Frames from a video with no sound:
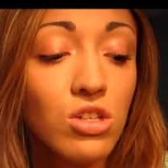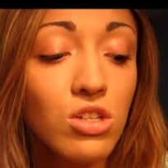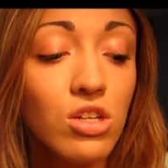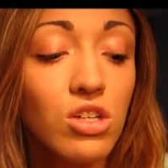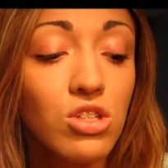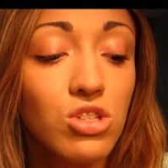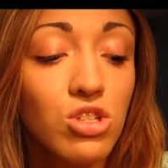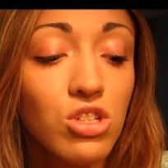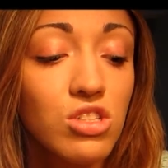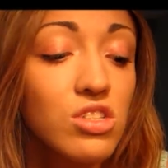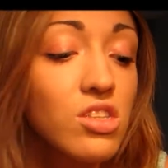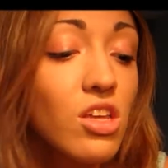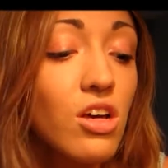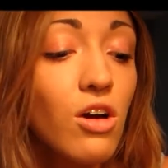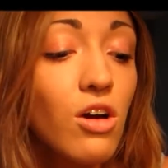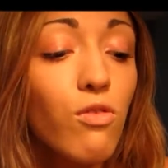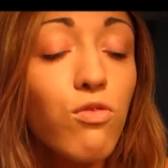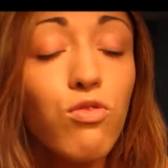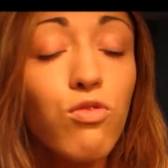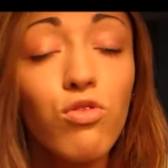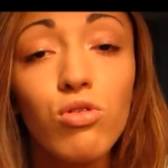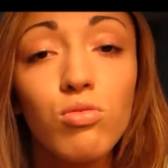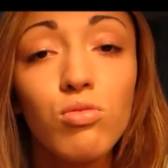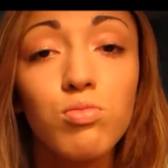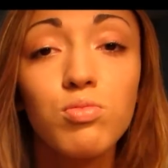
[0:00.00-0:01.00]
It's just like a
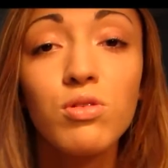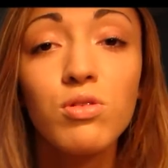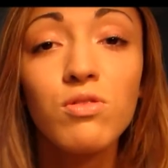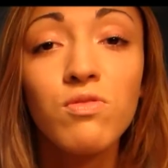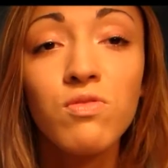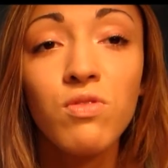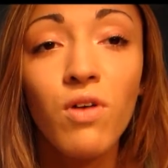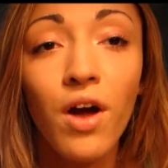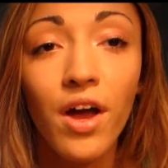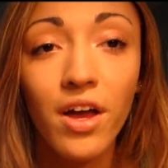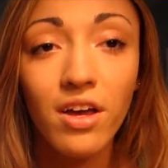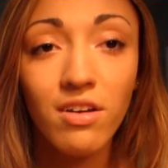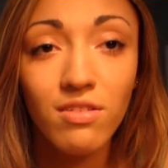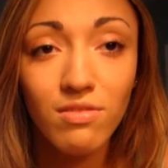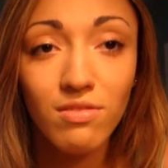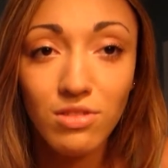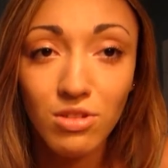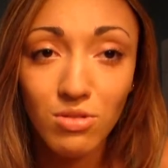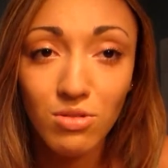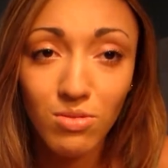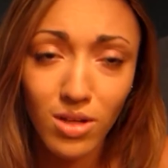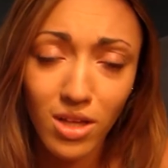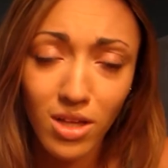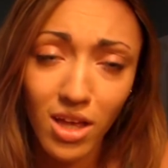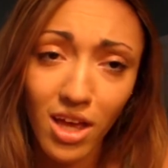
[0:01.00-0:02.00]
foolproof way of
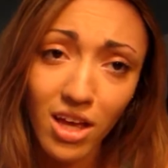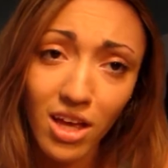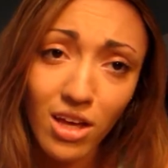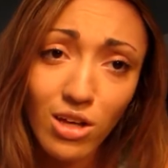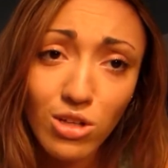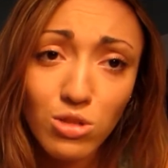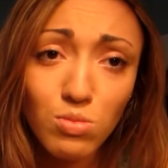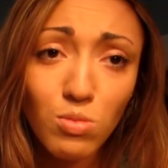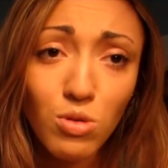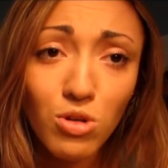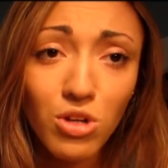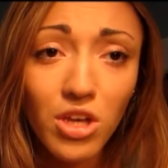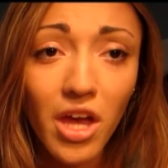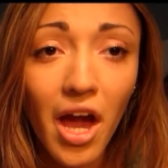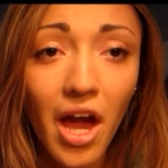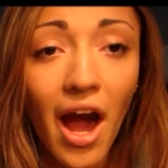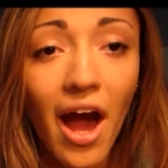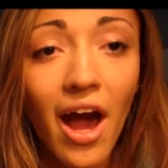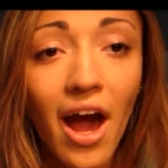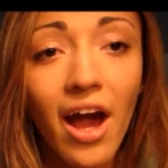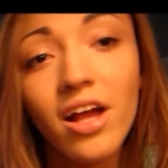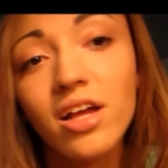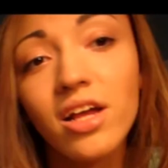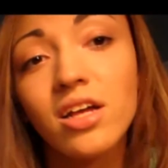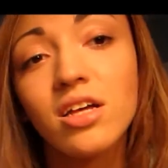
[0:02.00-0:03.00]
doing a smoky
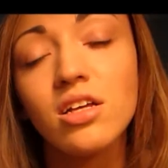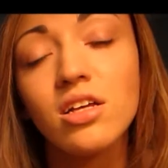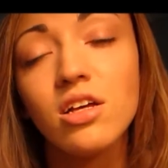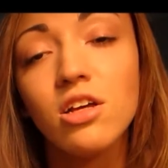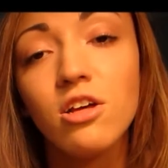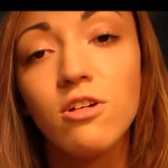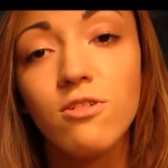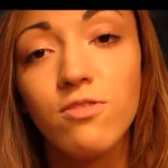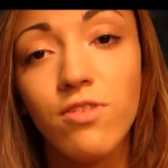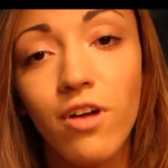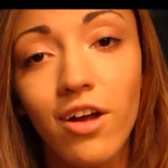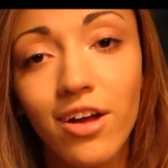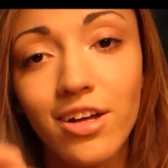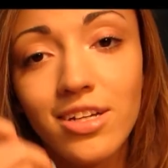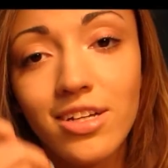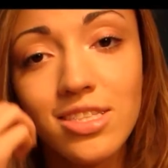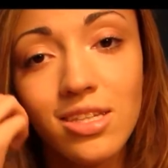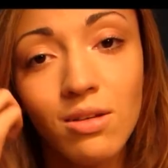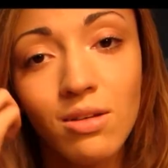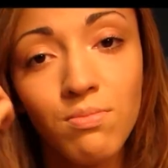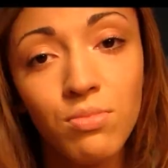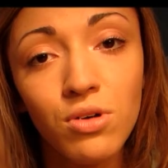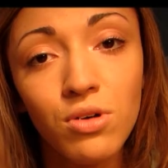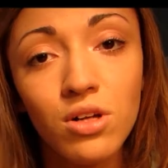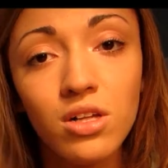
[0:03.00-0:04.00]
eye, very
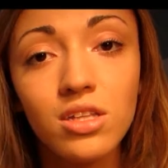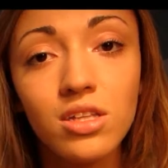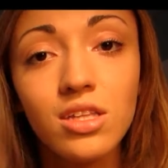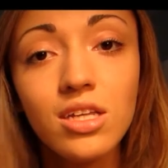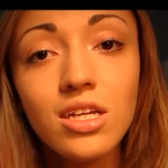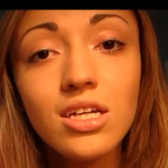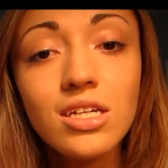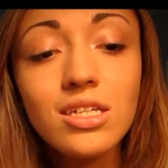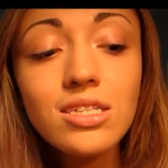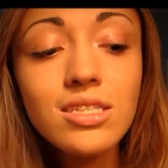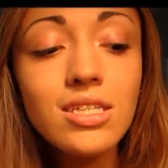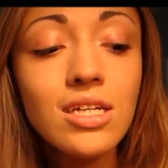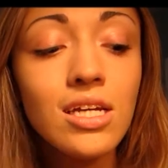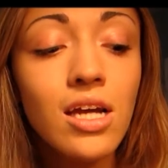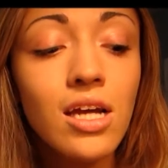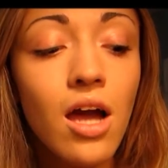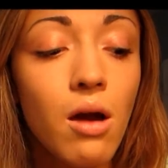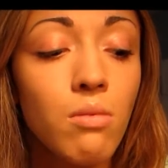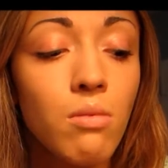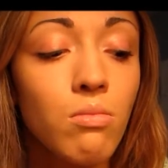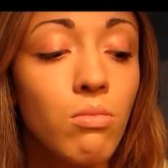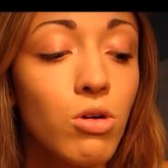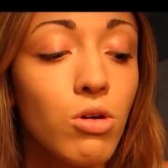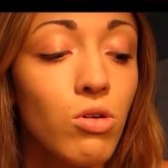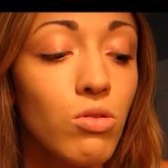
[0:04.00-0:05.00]
simple and easy.
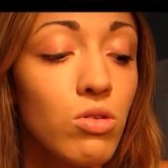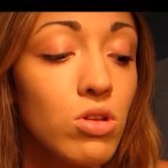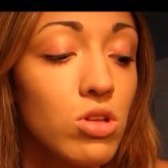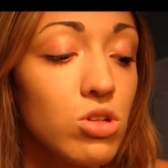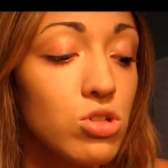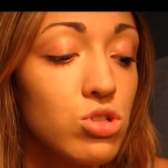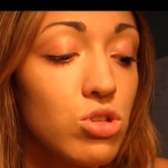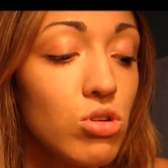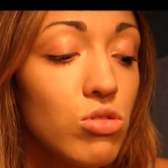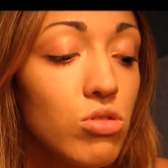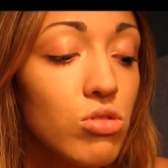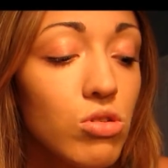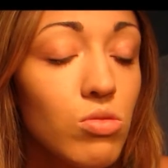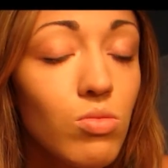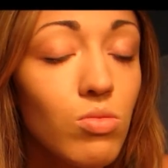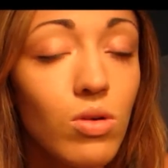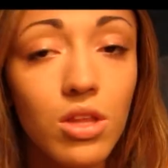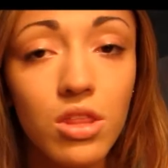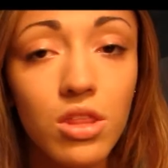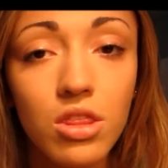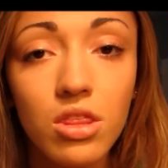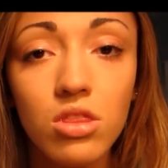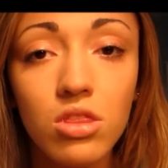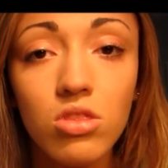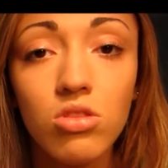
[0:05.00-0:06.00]
I'm going to show you
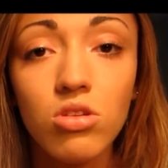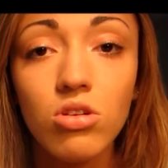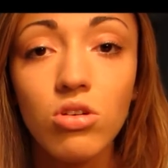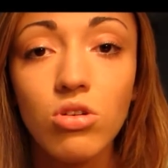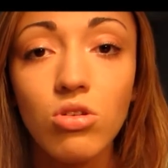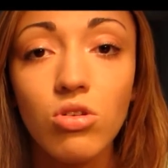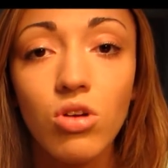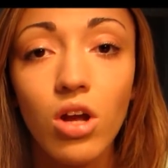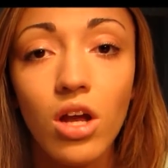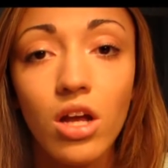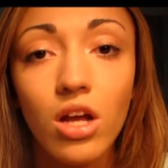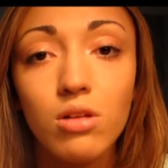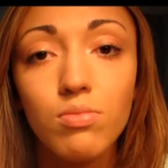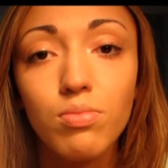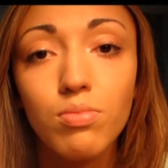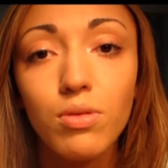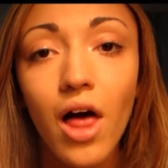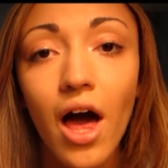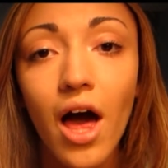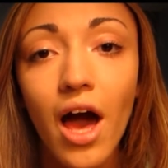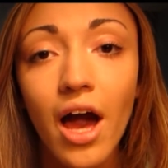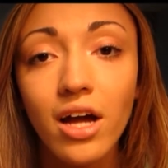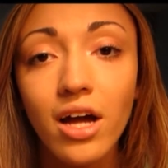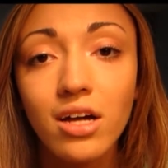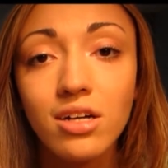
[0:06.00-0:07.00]
with the gray to
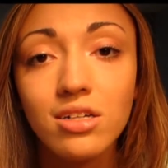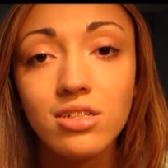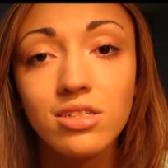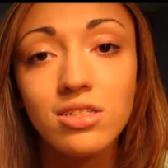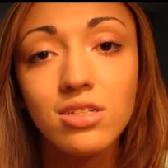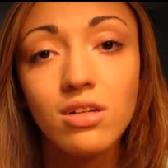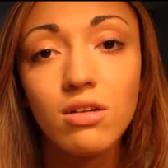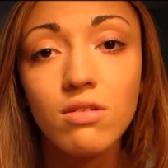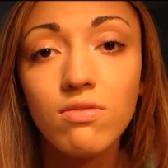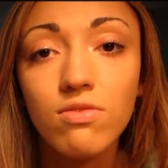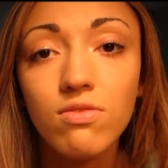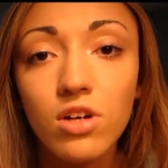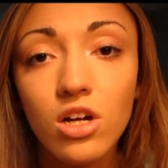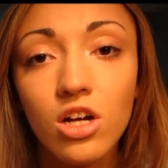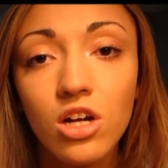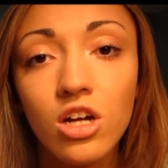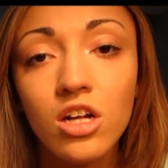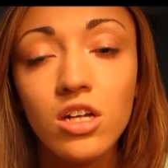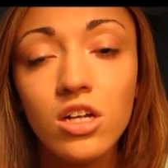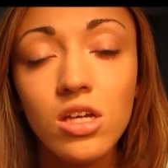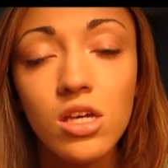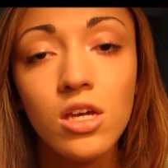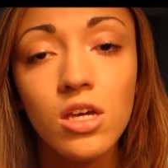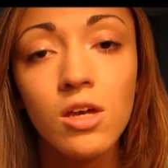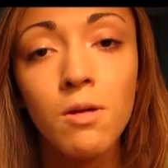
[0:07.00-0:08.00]
black,
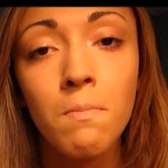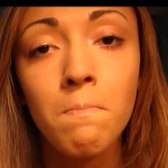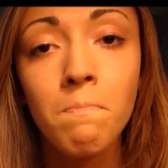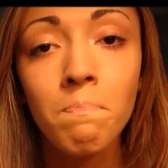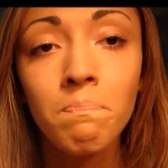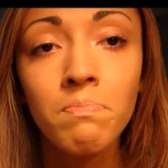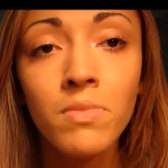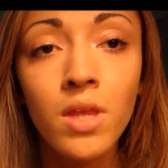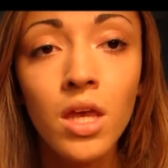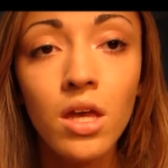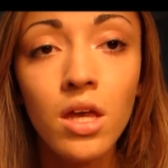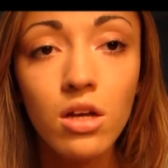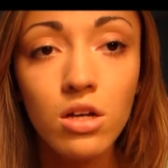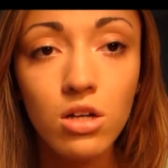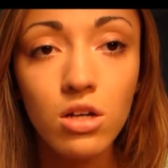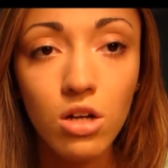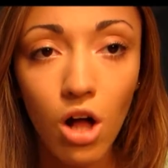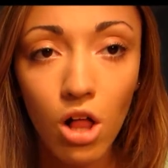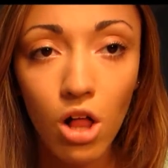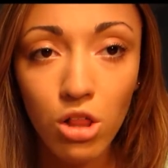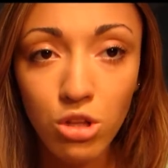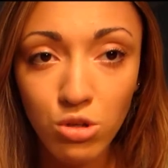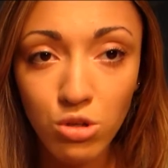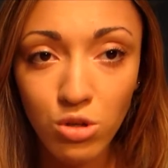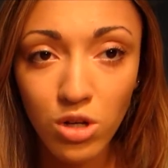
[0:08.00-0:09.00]
silver-y
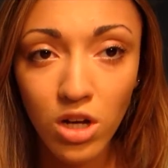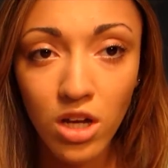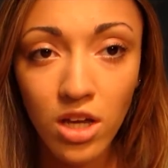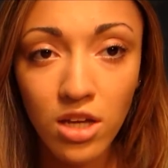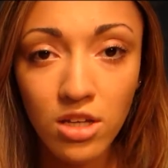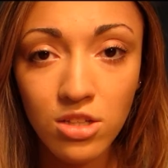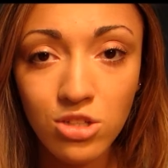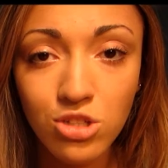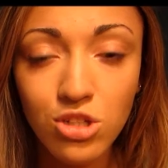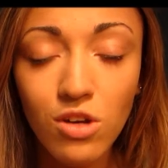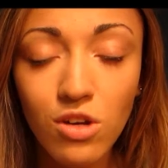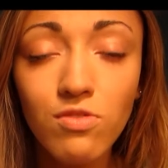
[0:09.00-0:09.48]
color range.